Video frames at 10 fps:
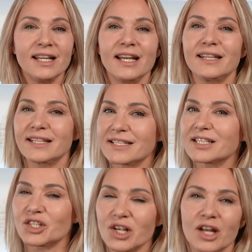And this is
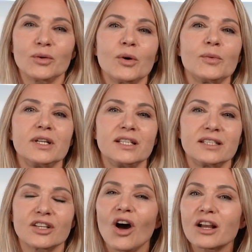a channel where we
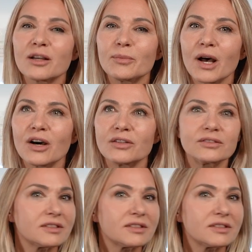talk about